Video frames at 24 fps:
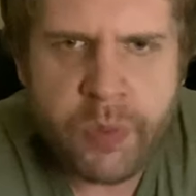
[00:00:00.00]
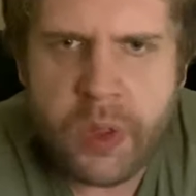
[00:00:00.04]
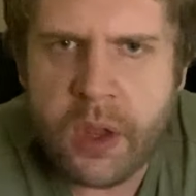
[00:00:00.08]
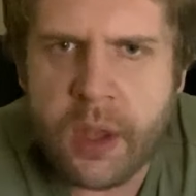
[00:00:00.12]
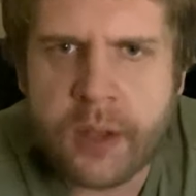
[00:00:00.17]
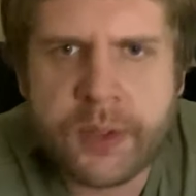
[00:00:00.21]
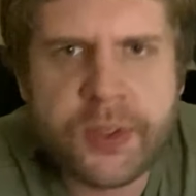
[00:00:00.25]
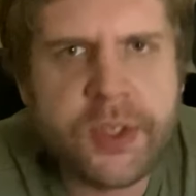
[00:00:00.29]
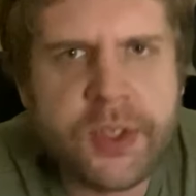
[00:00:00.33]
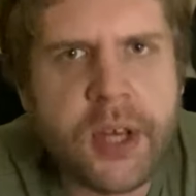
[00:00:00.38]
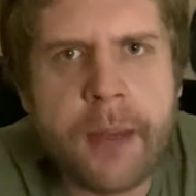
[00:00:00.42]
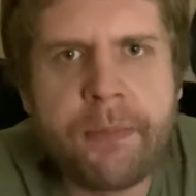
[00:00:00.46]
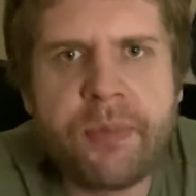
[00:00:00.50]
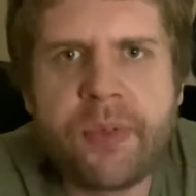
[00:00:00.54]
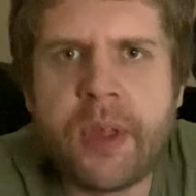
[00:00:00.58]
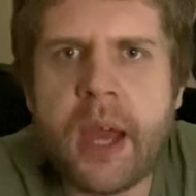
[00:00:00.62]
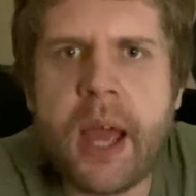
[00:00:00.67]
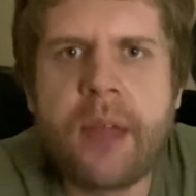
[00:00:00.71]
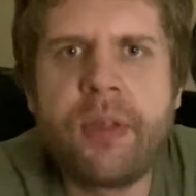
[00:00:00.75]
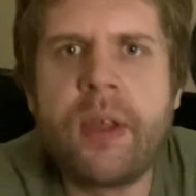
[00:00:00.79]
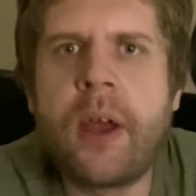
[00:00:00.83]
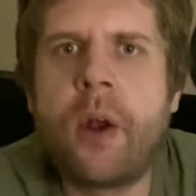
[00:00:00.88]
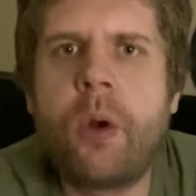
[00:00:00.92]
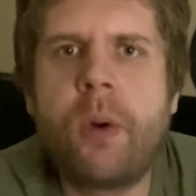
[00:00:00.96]
Same
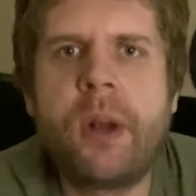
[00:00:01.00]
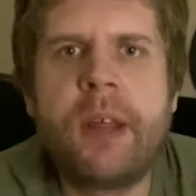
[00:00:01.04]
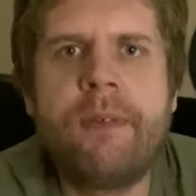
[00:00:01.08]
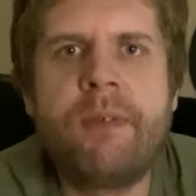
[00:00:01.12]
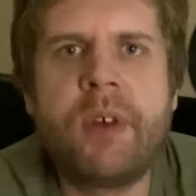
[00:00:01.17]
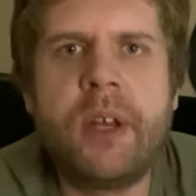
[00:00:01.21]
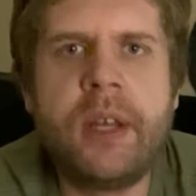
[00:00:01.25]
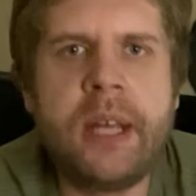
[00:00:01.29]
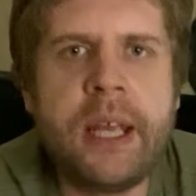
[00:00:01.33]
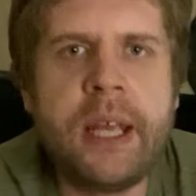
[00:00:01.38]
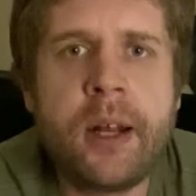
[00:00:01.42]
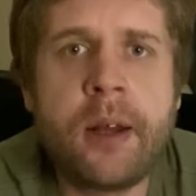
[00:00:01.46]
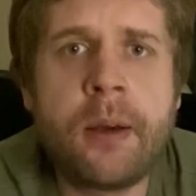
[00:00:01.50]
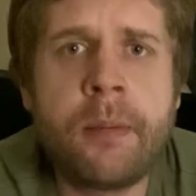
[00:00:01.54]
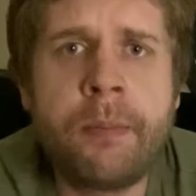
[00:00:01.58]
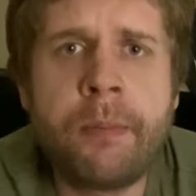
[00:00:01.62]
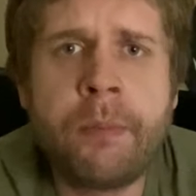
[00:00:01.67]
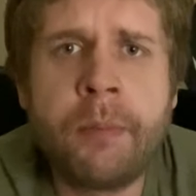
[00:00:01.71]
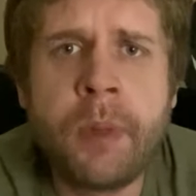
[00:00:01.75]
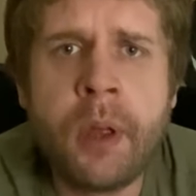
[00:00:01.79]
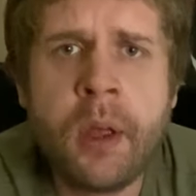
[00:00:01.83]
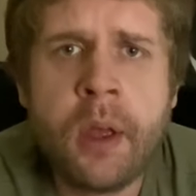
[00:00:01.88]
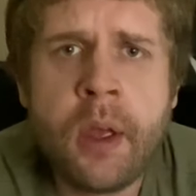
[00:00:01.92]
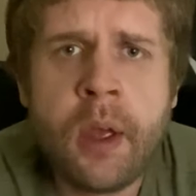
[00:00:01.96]
thing, they don't even need
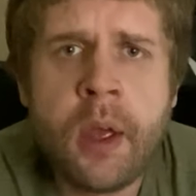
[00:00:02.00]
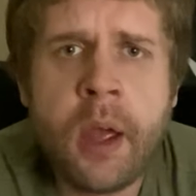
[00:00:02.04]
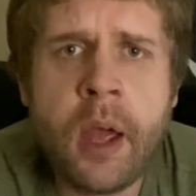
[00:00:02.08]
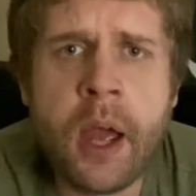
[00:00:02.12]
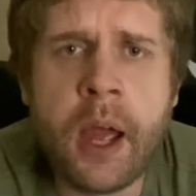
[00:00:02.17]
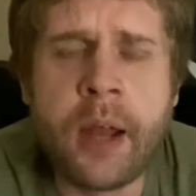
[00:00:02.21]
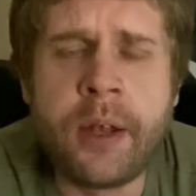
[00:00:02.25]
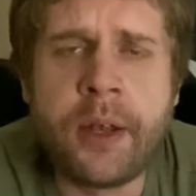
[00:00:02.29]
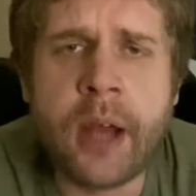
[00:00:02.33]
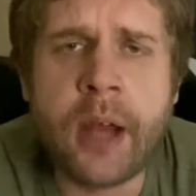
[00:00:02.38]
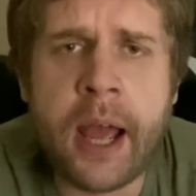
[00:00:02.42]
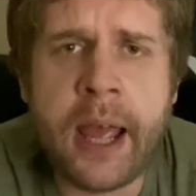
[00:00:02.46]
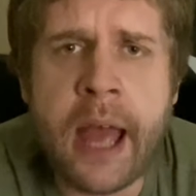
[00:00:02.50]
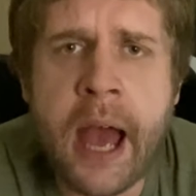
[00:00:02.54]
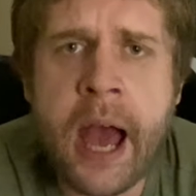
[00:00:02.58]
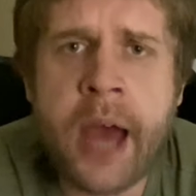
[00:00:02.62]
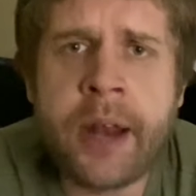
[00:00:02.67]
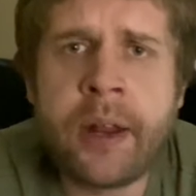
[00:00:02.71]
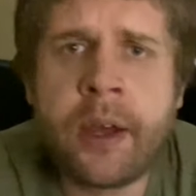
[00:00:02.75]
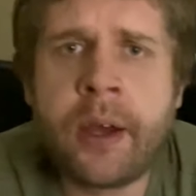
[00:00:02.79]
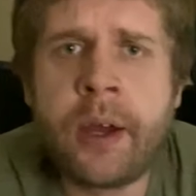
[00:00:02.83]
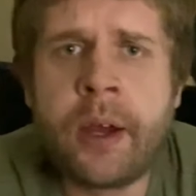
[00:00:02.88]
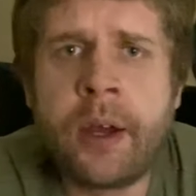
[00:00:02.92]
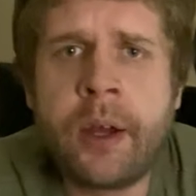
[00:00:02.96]
them. And
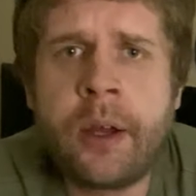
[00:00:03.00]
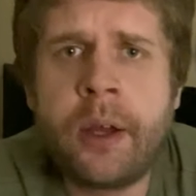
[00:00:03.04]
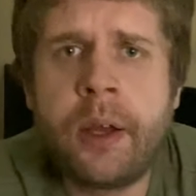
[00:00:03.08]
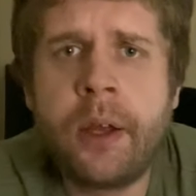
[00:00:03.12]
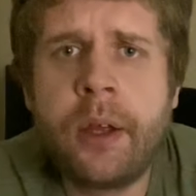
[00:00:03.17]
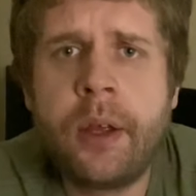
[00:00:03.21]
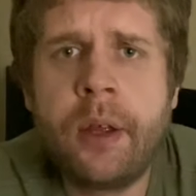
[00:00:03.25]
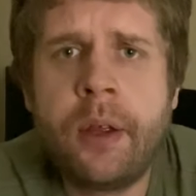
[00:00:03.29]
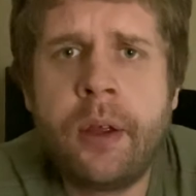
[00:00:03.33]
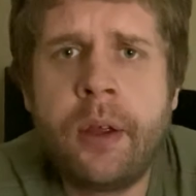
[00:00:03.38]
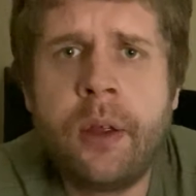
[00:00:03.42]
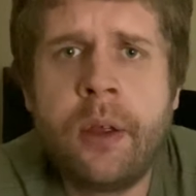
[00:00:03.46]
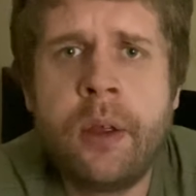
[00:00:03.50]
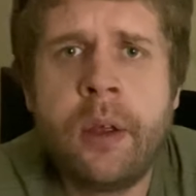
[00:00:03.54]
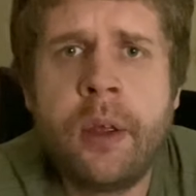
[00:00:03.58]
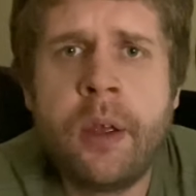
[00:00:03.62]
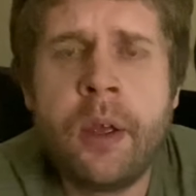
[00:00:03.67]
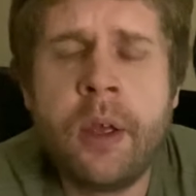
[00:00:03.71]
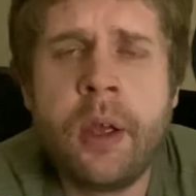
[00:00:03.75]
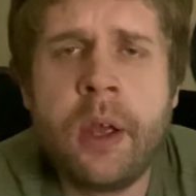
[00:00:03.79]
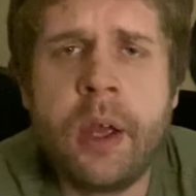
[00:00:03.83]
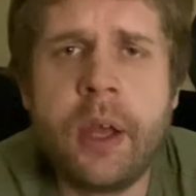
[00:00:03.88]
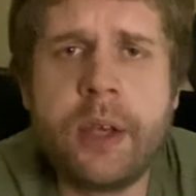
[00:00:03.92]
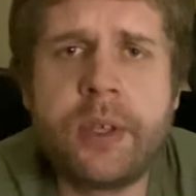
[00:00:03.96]
Diana
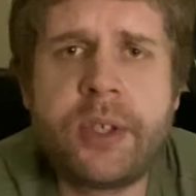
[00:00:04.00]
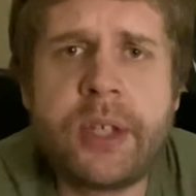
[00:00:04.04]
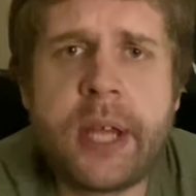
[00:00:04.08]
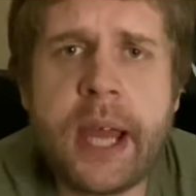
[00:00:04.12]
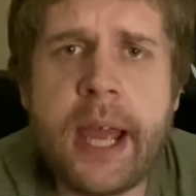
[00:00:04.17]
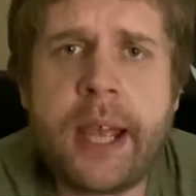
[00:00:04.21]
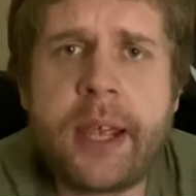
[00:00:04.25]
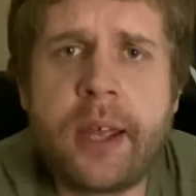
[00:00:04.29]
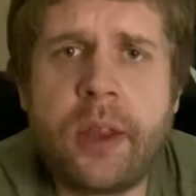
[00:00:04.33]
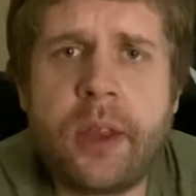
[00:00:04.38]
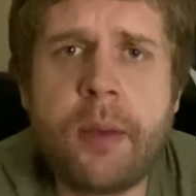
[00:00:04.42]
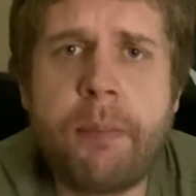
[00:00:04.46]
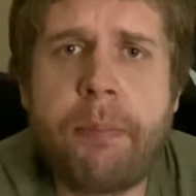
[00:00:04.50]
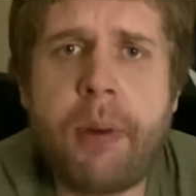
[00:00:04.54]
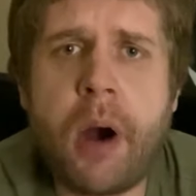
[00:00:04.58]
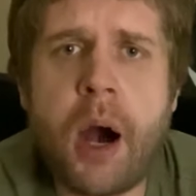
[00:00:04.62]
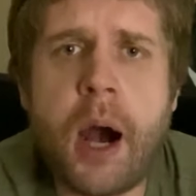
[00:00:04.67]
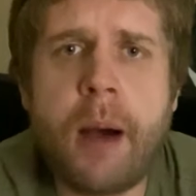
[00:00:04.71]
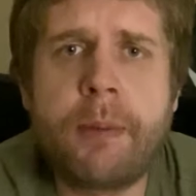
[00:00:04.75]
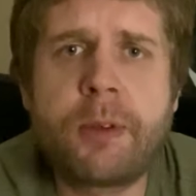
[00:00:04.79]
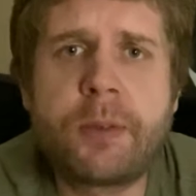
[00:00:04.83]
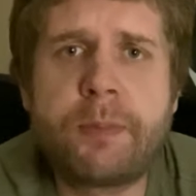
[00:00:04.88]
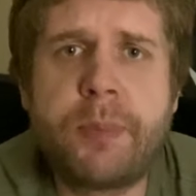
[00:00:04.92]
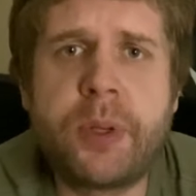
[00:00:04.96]
is taking the
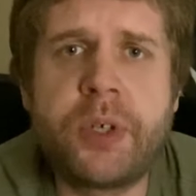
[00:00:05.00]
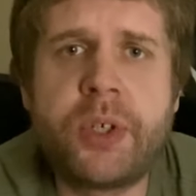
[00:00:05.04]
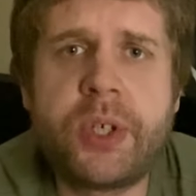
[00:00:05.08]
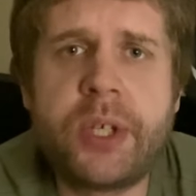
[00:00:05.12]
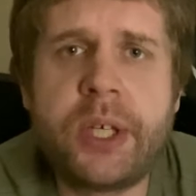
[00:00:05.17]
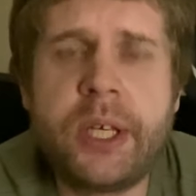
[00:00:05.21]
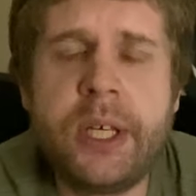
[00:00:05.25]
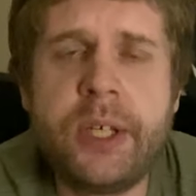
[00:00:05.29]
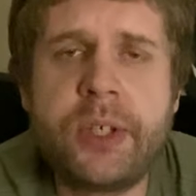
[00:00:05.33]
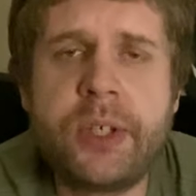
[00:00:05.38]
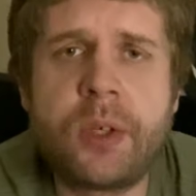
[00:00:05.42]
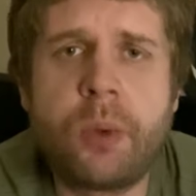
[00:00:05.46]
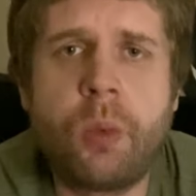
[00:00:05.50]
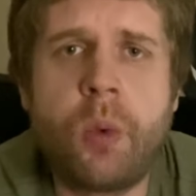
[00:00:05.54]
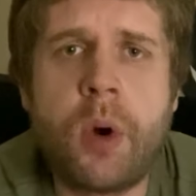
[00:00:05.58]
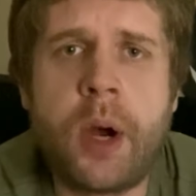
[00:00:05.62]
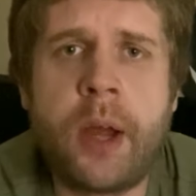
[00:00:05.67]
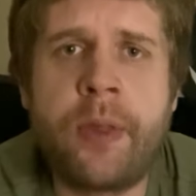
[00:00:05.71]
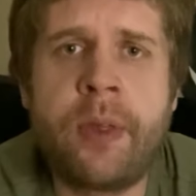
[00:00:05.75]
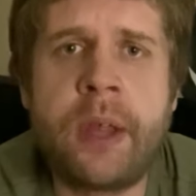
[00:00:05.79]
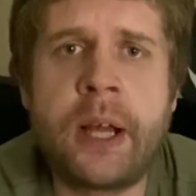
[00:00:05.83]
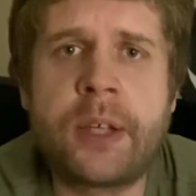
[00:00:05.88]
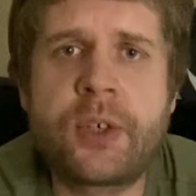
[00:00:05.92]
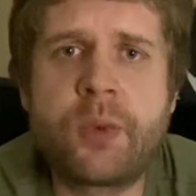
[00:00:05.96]
bops, but she's the
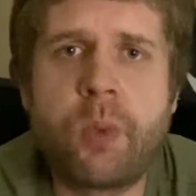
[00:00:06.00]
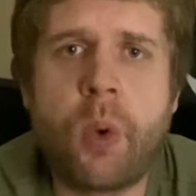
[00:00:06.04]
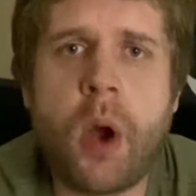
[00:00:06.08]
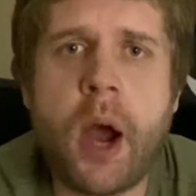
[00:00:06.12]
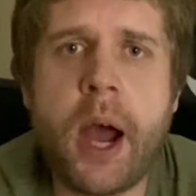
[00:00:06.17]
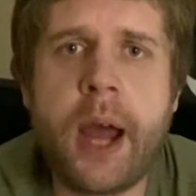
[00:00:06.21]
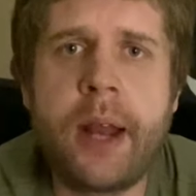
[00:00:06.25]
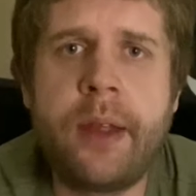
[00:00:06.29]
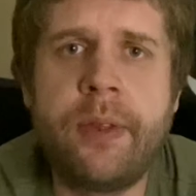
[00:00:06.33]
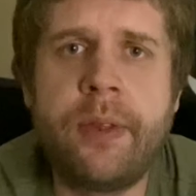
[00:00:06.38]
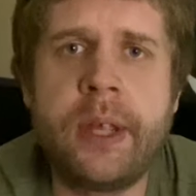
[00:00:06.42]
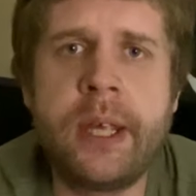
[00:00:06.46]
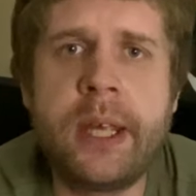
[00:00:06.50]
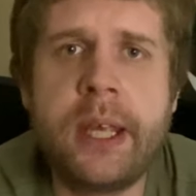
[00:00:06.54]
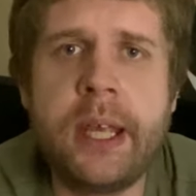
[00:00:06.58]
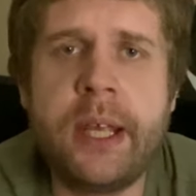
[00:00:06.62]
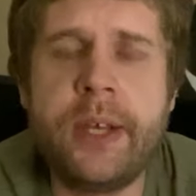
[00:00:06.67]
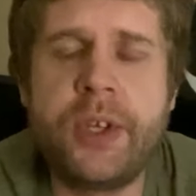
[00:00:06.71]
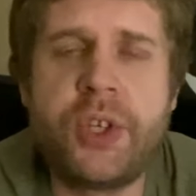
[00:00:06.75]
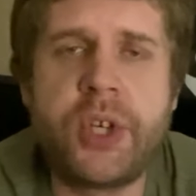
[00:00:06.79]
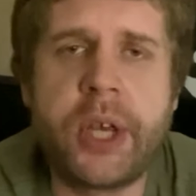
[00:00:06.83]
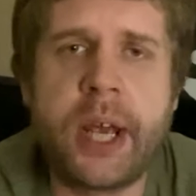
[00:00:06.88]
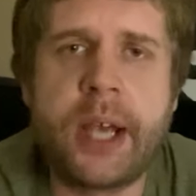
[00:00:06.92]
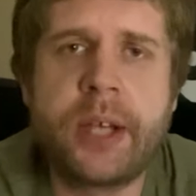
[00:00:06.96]
one that's riding the
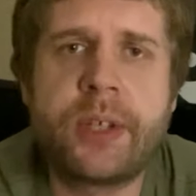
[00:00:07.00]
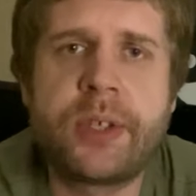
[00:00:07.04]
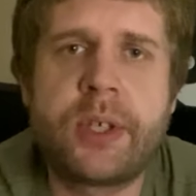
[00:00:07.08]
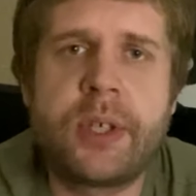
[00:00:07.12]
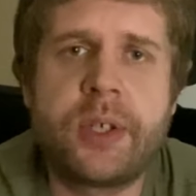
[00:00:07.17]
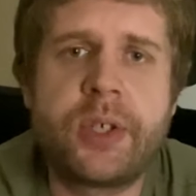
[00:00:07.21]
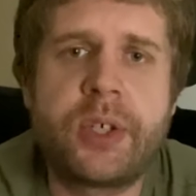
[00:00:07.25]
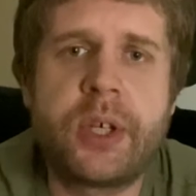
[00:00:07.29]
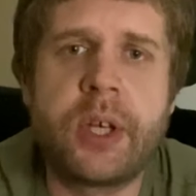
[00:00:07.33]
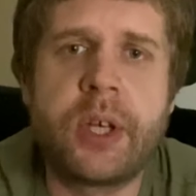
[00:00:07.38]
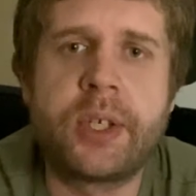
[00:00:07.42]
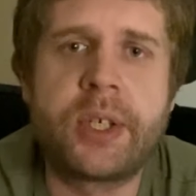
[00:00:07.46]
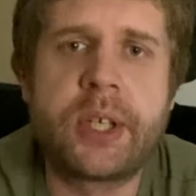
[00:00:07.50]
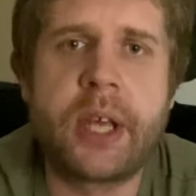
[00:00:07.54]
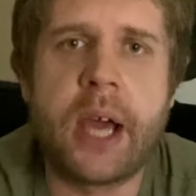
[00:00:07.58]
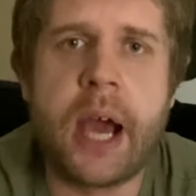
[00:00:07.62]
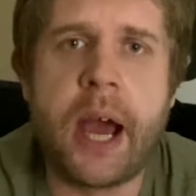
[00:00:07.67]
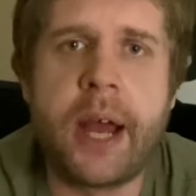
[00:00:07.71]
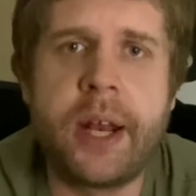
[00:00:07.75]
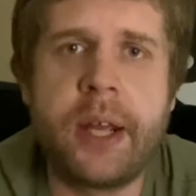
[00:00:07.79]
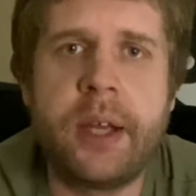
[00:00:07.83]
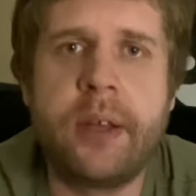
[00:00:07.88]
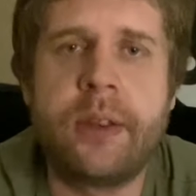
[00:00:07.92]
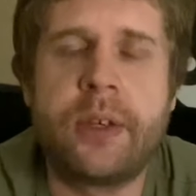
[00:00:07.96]
heat. Jinx is just
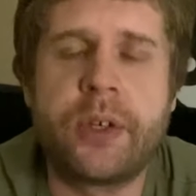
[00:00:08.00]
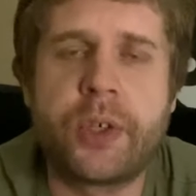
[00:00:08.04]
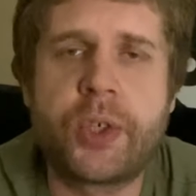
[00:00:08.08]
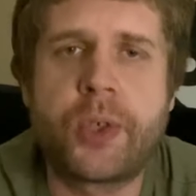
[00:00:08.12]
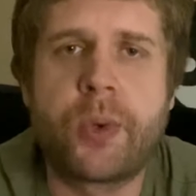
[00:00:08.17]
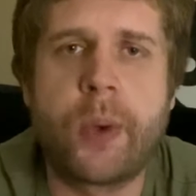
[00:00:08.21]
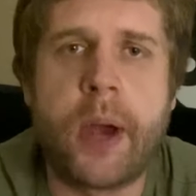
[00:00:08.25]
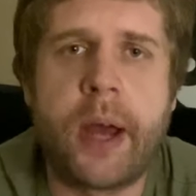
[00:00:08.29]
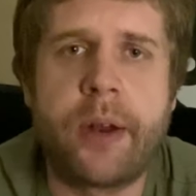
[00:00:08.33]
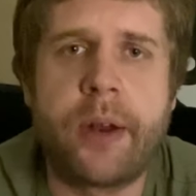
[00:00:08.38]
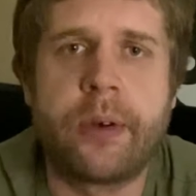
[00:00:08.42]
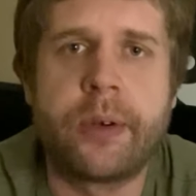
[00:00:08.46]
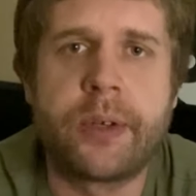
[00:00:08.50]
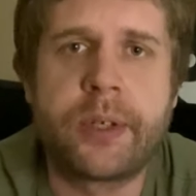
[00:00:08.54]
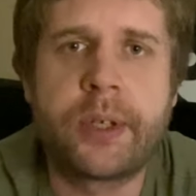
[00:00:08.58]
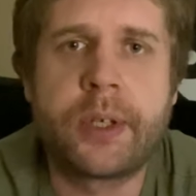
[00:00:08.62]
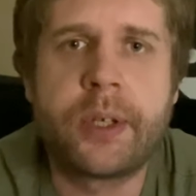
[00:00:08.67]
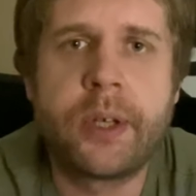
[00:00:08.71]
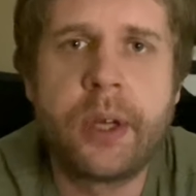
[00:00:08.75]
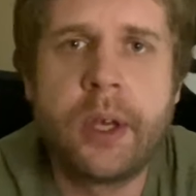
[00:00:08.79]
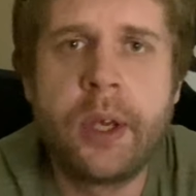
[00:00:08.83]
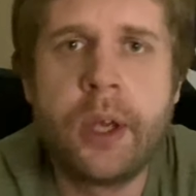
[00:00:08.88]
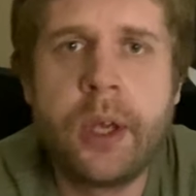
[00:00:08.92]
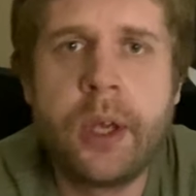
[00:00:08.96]
kind of in the shredders.